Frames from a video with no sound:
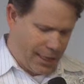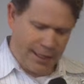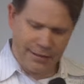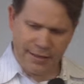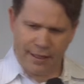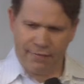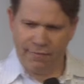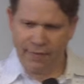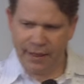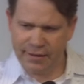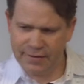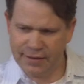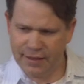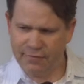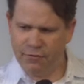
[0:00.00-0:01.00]
as
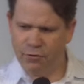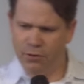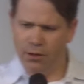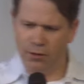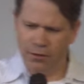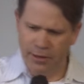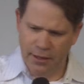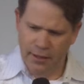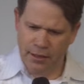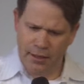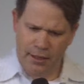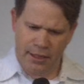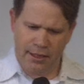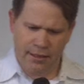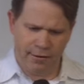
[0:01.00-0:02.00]
I've grown
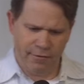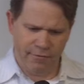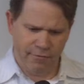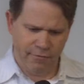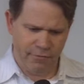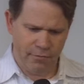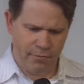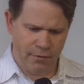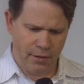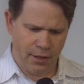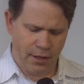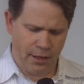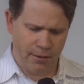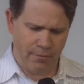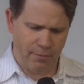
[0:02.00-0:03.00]
in
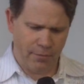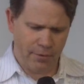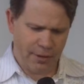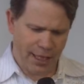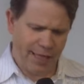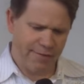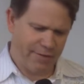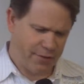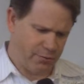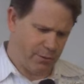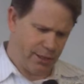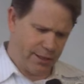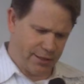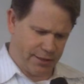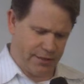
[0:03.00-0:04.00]
life as
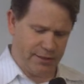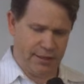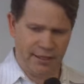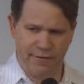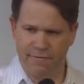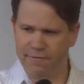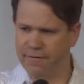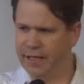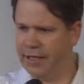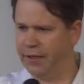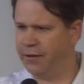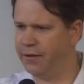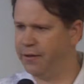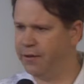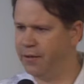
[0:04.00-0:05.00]
well as in
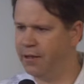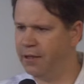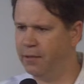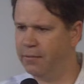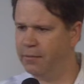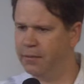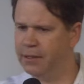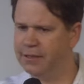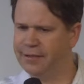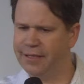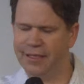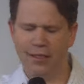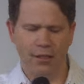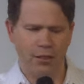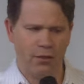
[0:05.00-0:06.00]
faith, it's
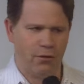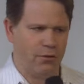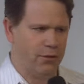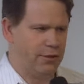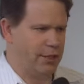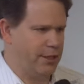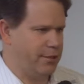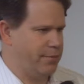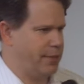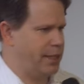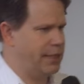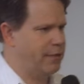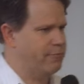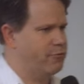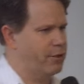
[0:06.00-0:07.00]
taken on a whole nother
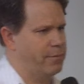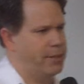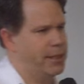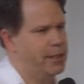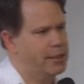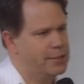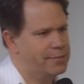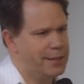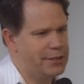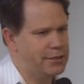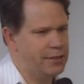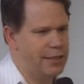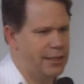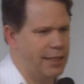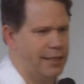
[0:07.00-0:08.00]
meaning for me,
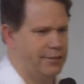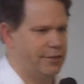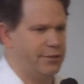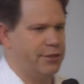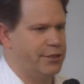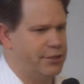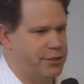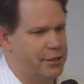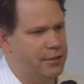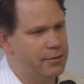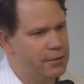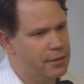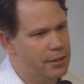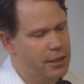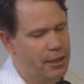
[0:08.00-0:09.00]
especially as a
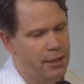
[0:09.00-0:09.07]
Christian.